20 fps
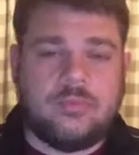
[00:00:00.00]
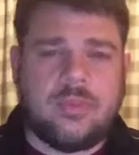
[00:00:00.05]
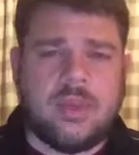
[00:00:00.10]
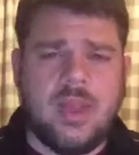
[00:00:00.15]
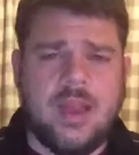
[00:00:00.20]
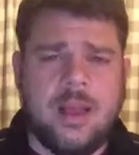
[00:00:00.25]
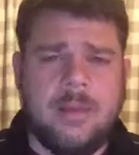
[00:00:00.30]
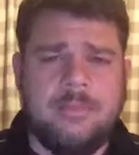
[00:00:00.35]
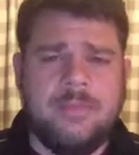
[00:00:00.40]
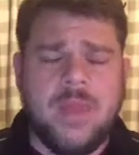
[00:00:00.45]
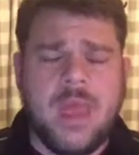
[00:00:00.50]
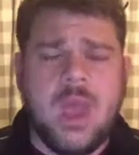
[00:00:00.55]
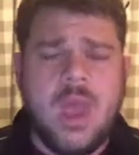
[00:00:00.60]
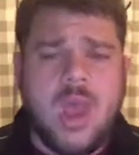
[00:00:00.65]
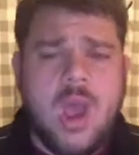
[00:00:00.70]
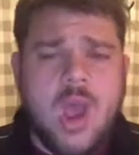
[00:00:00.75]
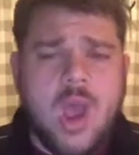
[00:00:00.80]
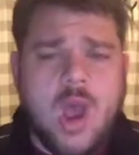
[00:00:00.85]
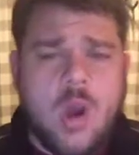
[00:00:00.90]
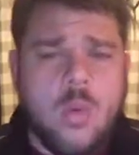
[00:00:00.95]

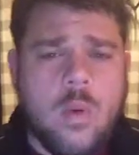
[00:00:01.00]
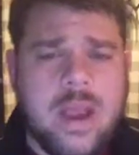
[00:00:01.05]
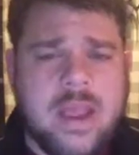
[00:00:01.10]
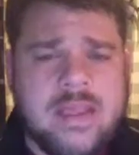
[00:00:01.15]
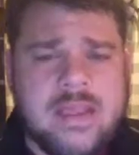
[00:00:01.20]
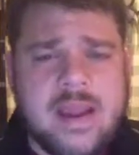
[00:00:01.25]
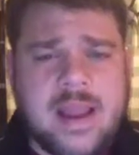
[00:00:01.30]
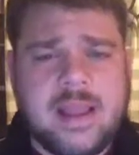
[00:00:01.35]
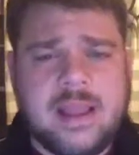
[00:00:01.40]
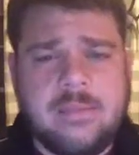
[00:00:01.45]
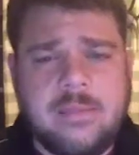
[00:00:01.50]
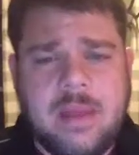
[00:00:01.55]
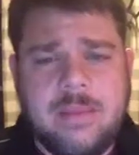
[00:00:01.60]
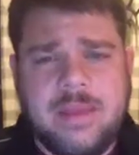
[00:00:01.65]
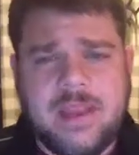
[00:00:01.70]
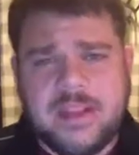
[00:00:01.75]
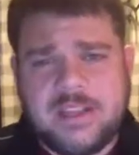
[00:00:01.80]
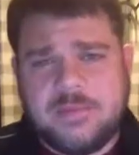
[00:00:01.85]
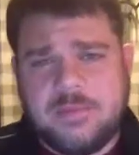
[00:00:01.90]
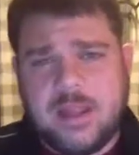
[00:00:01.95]
A way that I can maybe
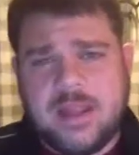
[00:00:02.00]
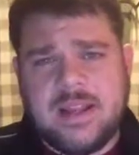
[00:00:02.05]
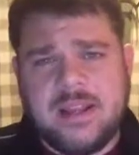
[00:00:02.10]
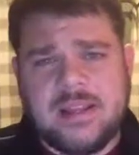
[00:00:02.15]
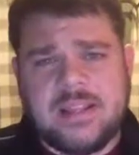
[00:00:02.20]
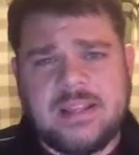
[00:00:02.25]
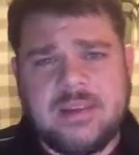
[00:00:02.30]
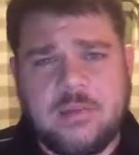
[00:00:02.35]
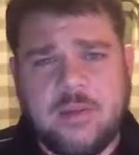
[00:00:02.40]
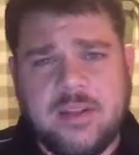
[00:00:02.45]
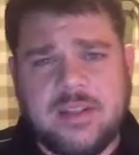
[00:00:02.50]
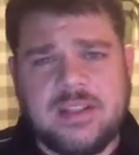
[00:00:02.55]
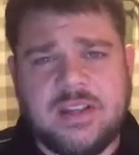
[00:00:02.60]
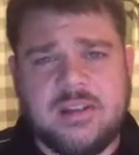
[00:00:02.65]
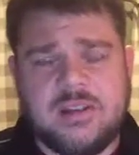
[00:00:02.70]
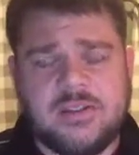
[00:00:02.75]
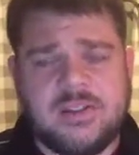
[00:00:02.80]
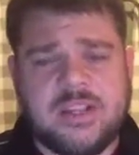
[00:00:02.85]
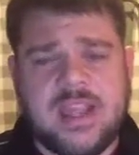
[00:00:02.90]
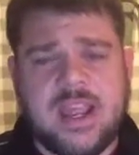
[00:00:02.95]
explain it to someone to
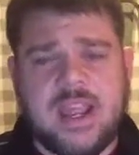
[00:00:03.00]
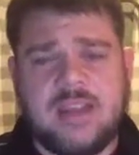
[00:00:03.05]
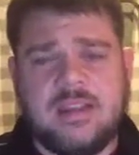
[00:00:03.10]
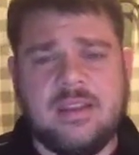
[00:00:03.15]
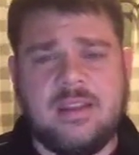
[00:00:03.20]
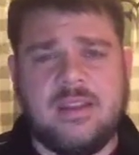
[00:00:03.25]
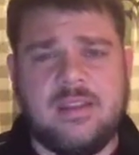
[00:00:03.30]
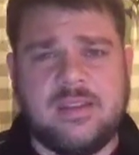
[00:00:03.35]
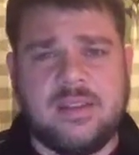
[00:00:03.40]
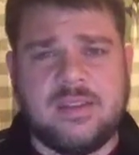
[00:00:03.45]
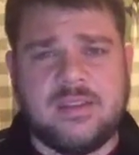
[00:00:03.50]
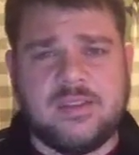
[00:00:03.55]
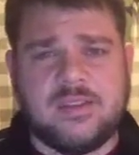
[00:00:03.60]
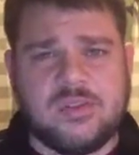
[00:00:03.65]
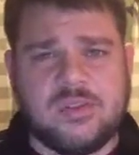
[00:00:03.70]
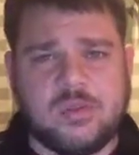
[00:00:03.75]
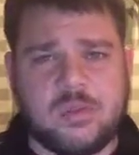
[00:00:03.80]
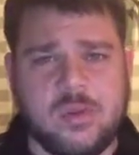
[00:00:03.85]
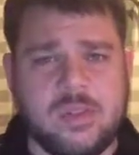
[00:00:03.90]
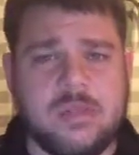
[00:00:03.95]
understand
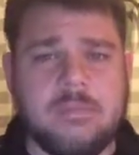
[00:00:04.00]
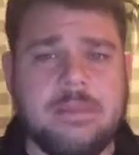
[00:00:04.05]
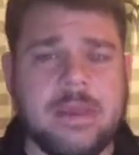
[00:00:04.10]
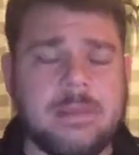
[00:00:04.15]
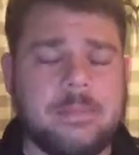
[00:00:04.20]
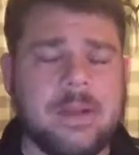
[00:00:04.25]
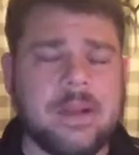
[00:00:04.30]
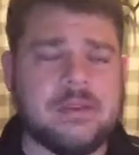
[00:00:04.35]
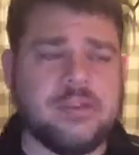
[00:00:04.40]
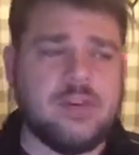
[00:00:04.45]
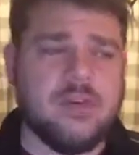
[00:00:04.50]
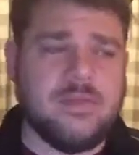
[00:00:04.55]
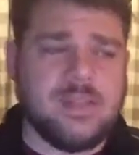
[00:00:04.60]
sort of the big picture of